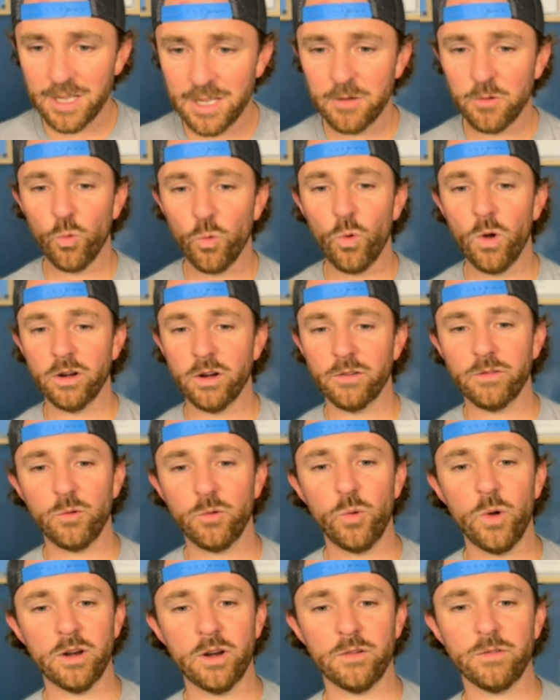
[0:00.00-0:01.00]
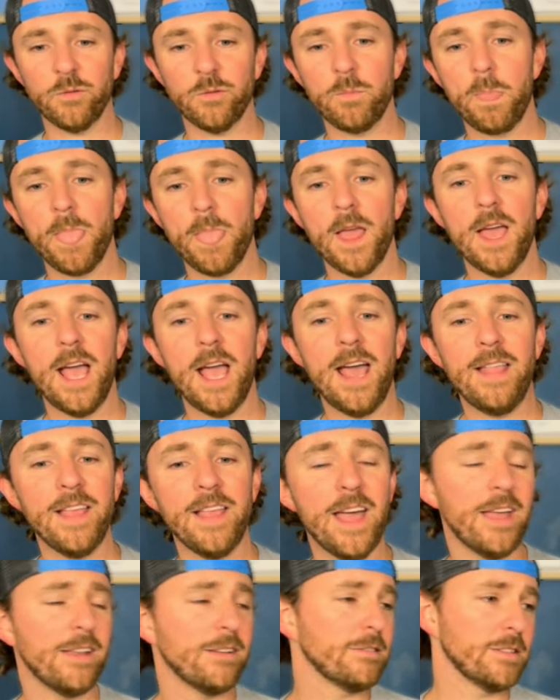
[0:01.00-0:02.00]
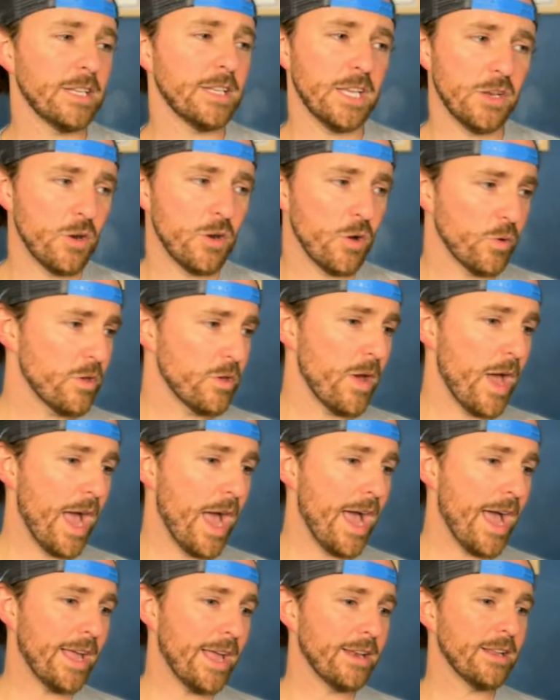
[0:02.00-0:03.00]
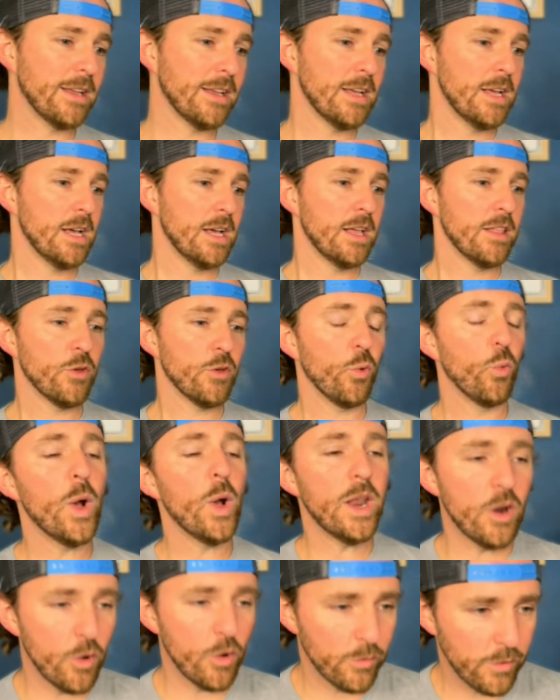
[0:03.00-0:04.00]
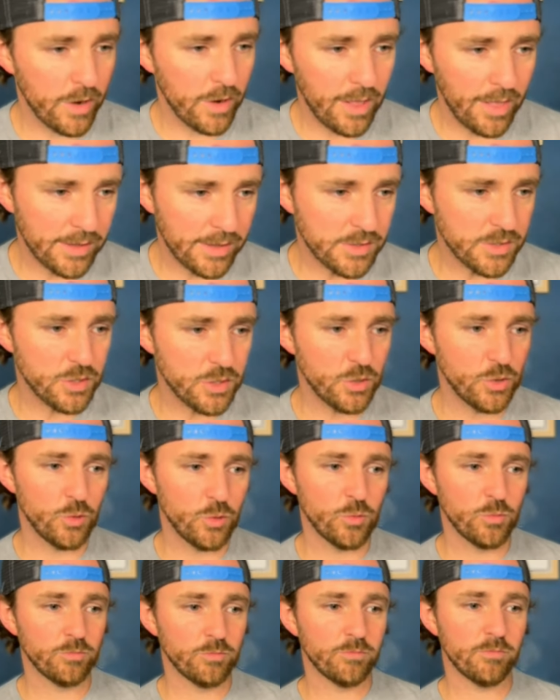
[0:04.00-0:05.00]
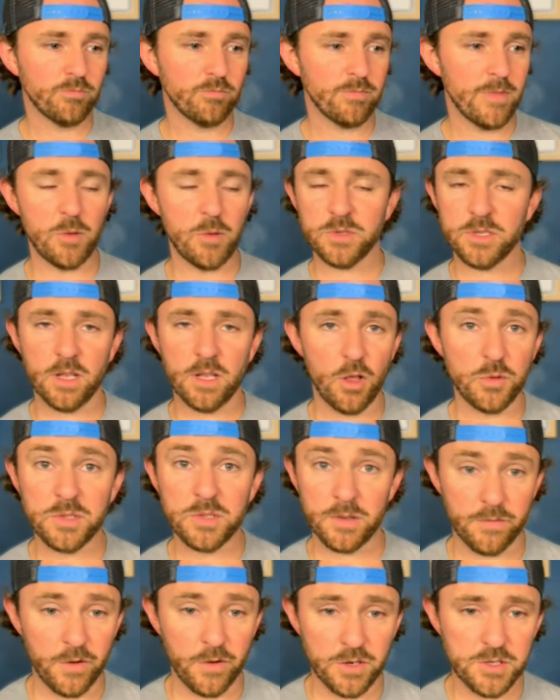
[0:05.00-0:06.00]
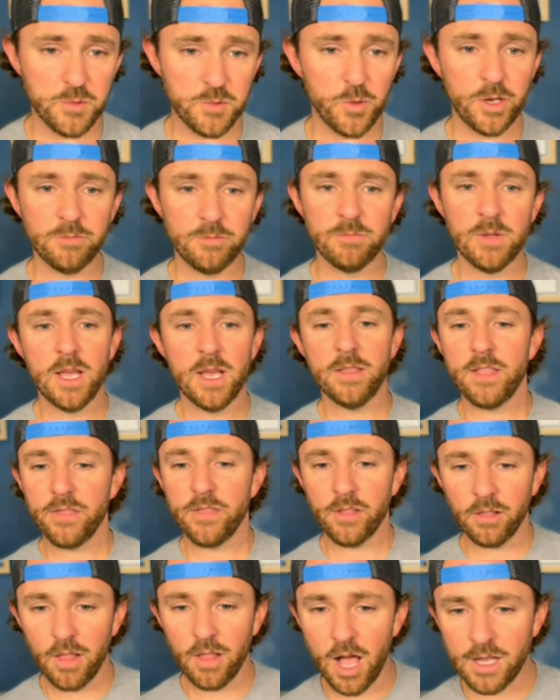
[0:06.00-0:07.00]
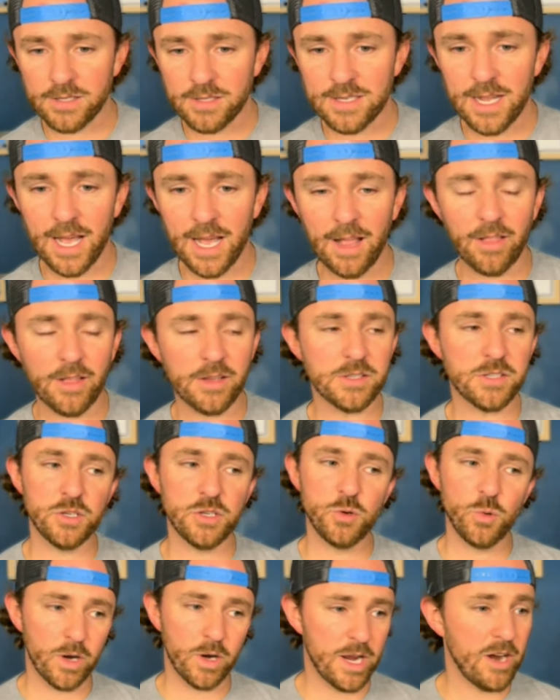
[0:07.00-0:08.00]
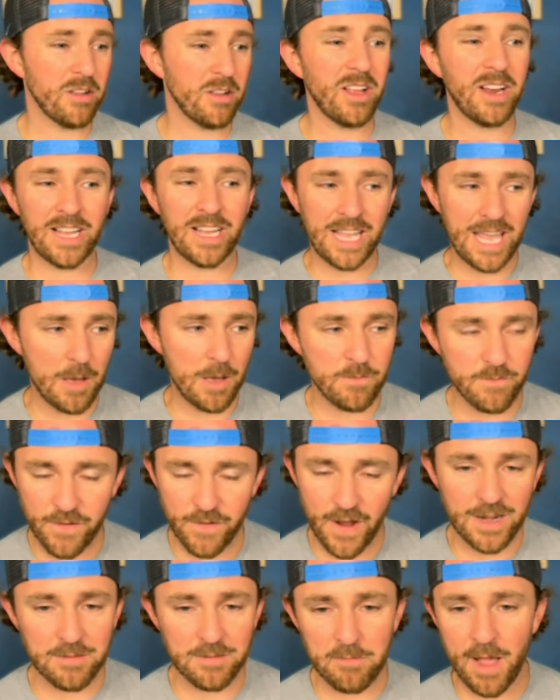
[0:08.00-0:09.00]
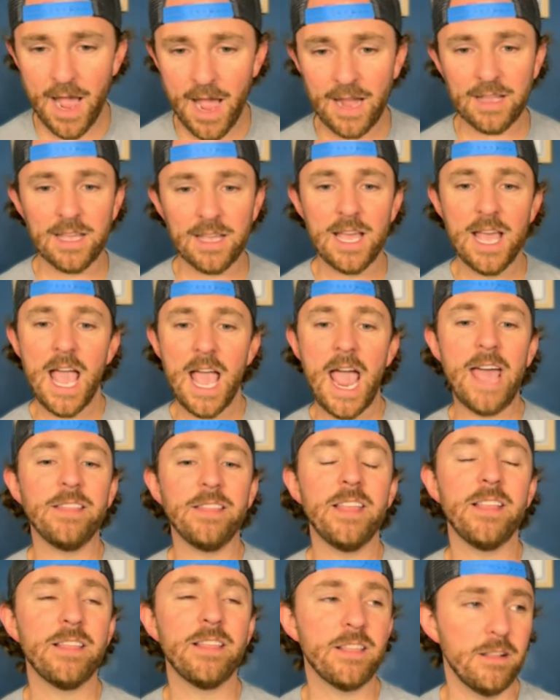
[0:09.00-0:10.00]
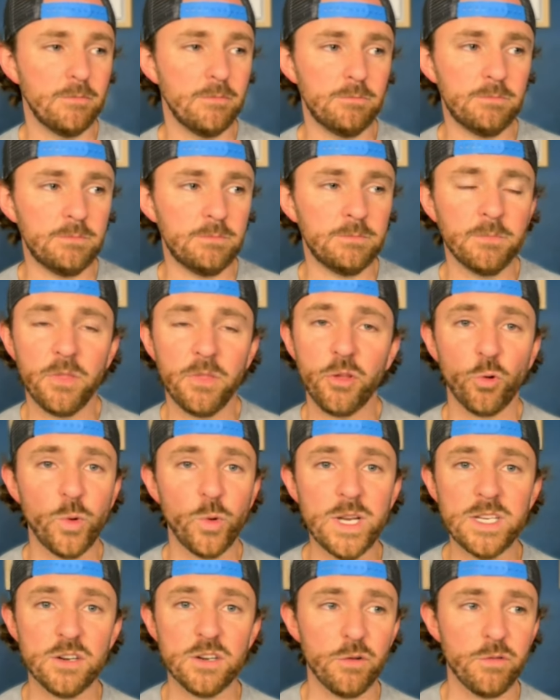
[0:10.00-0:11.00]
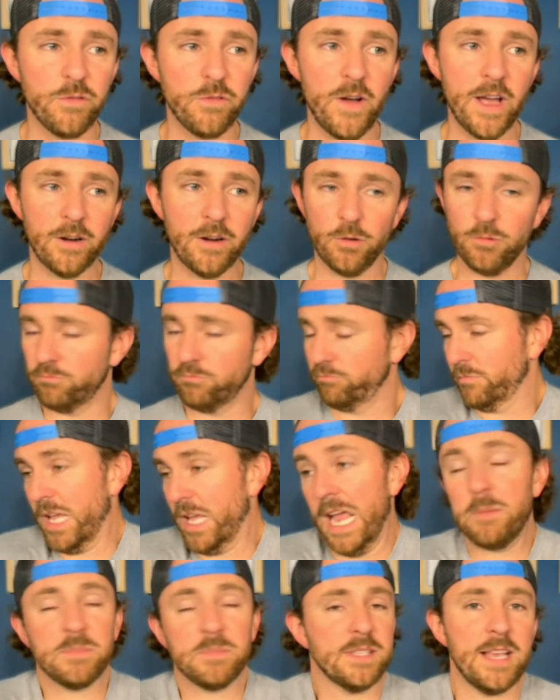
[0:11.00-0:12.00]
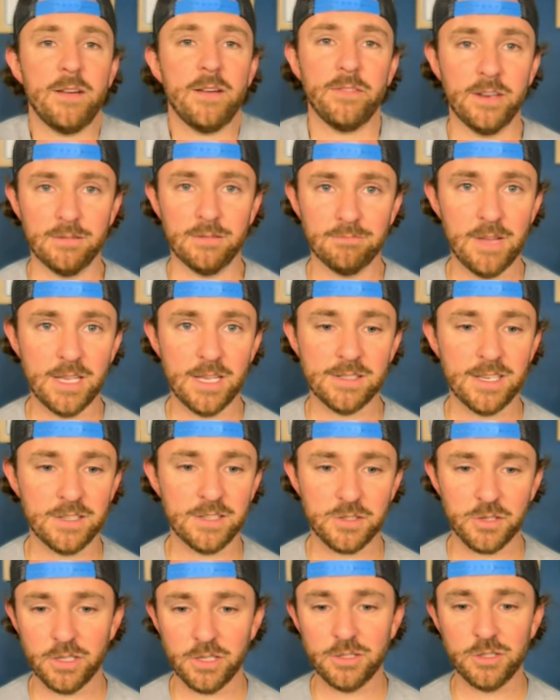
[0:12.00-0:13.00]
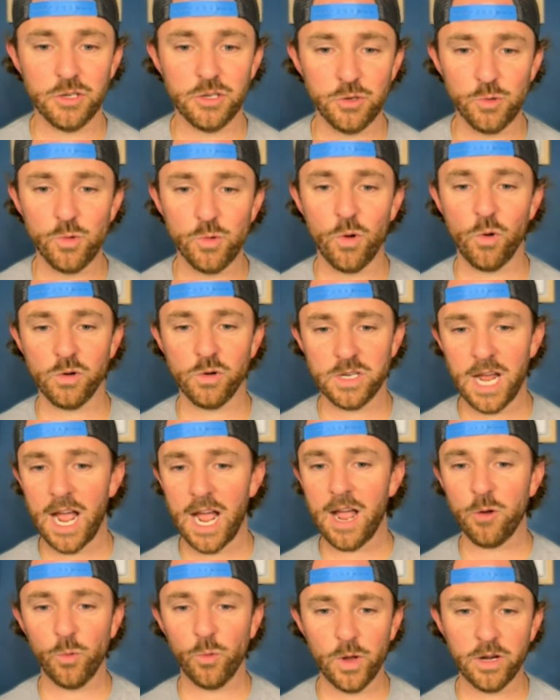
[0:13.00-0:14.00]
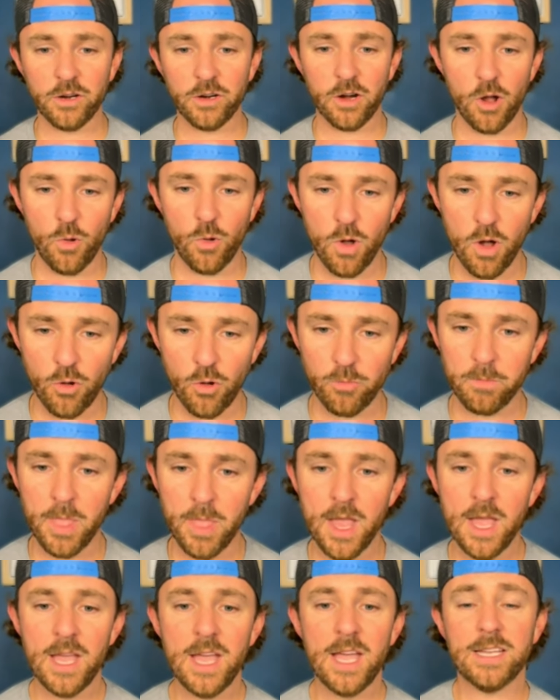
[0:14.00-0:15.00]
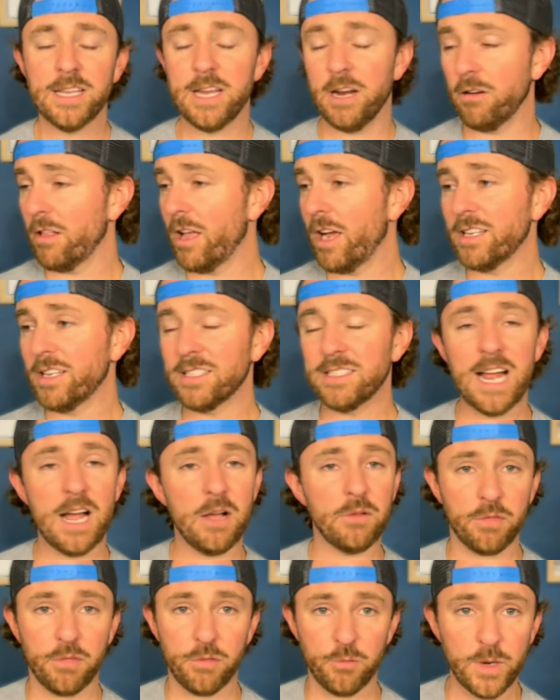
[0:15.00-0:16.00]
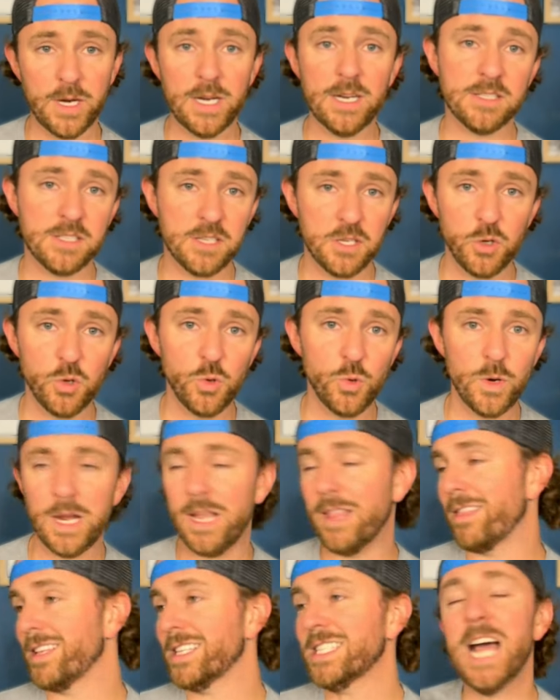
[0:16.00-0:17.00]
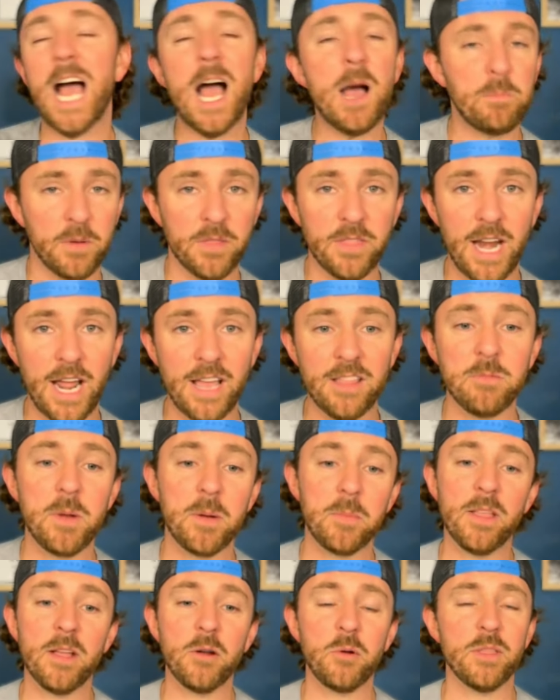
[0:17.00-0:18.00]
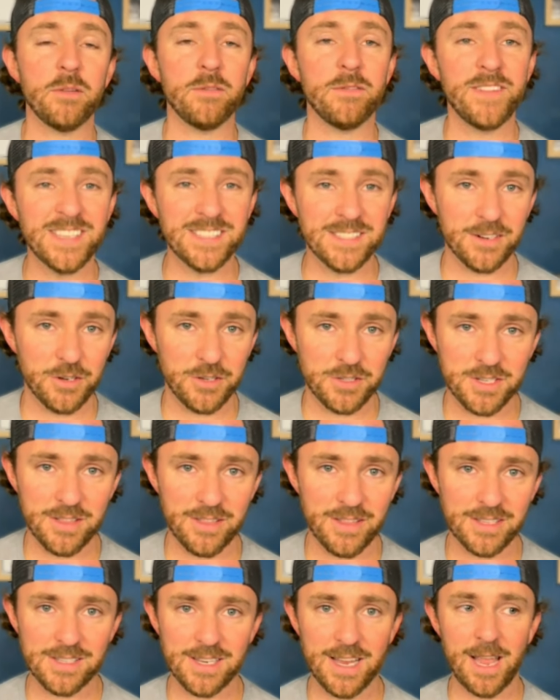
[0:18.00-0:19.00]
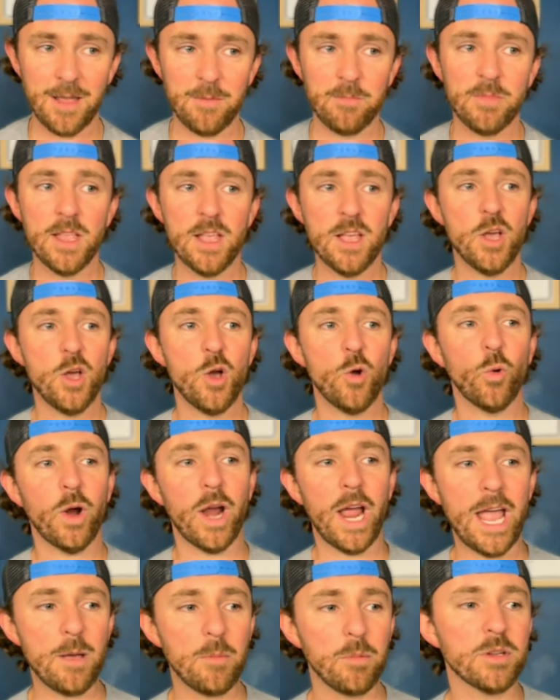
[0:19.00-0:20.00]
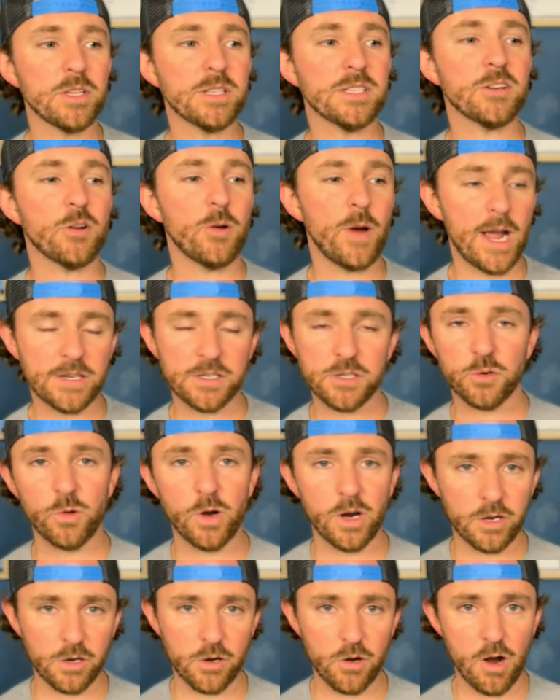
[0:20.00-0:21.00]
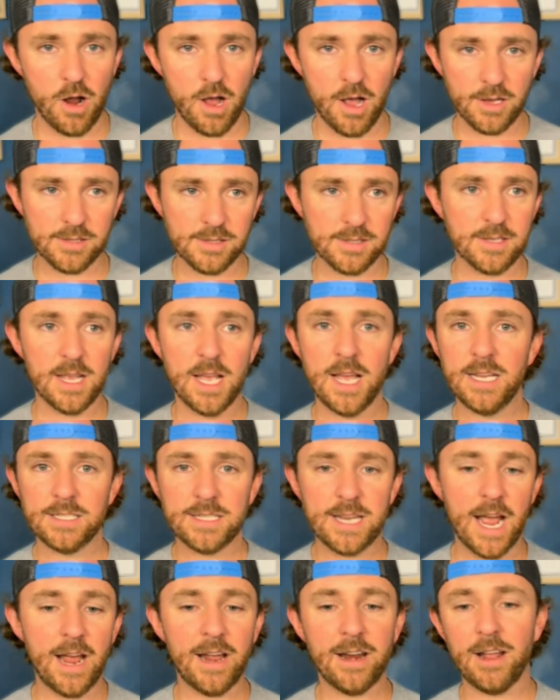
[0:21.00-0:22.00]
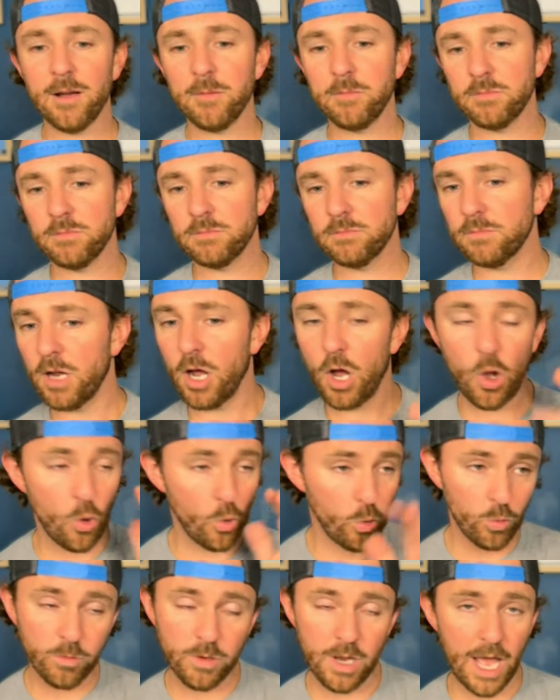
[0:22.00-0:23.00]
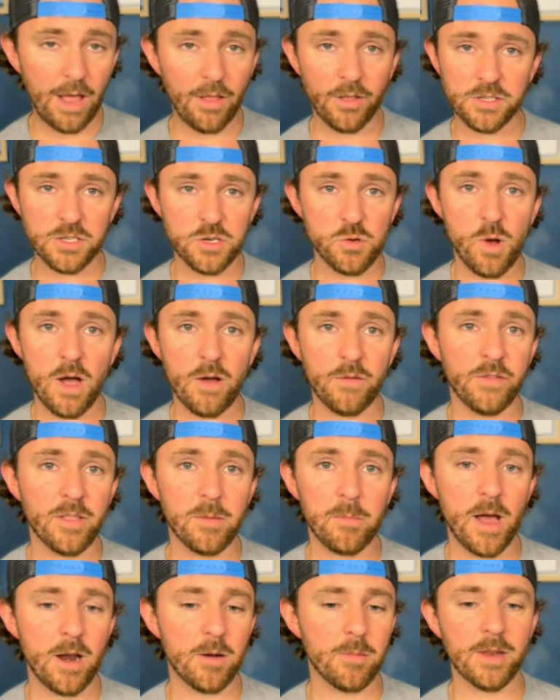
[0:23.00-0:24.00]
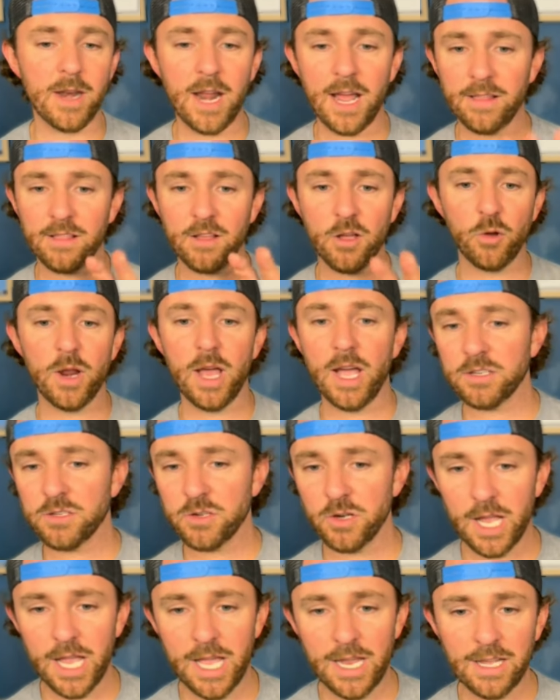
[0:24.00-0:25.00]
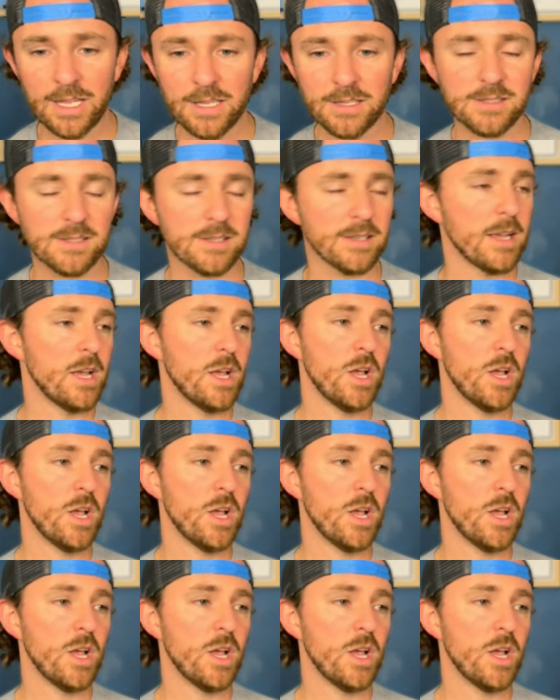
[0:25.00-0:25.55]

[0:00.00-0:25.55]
Wonderful, wonderful. And then, you know, you had the win over LSU. That was close, the first one. Then the loss to LSU where Carolina kept fighting back. And then the regional final, game seven, essentially. Do or die, win or go home. Carolina's down 3-2 in the top of the ninth. Remember, they were the visitors in this game. Were able to scratch a run across, tie it up, hold LSU off in the bottom of the ninth, go to extra innings.